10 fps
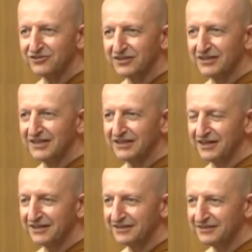good
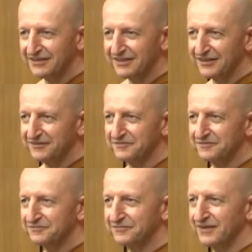leader, uh,
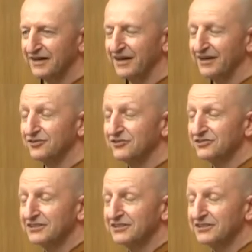uh a